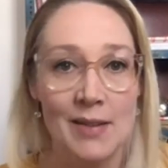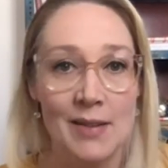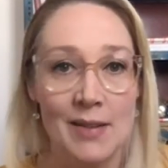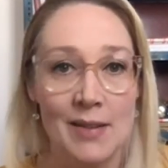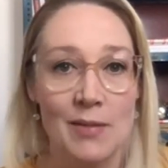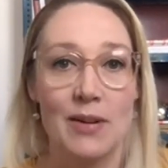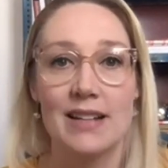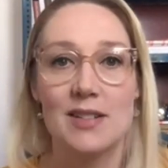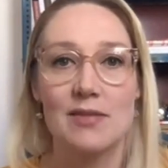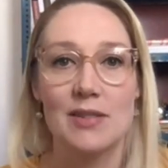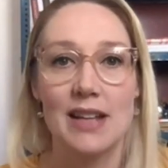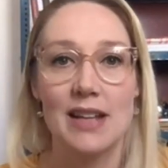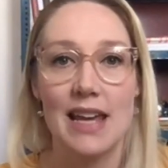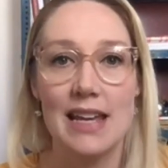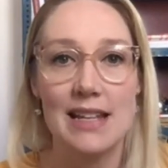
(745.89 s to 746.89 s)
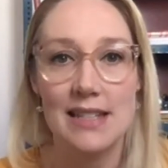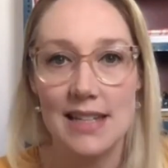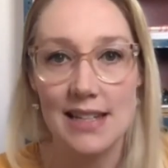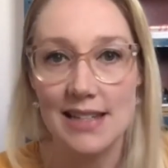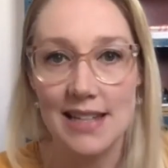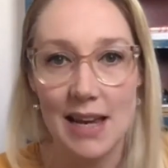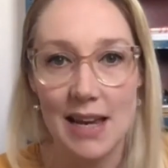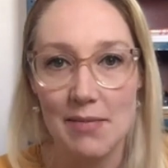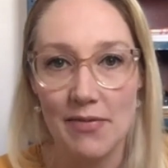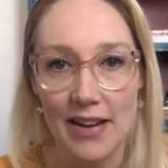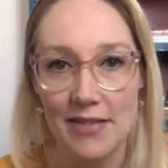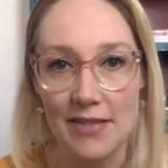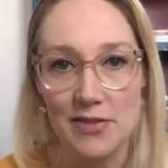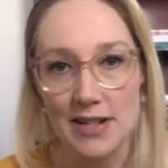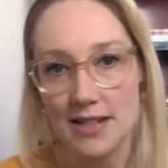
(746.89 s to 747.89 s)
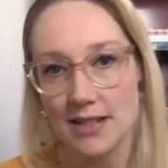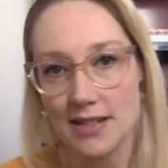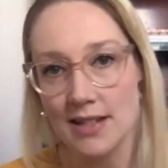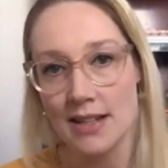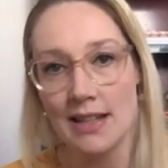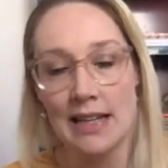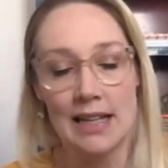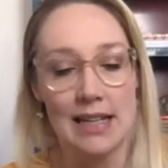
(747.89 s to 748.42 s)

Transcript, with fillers: where I interviewed 18 type foundries.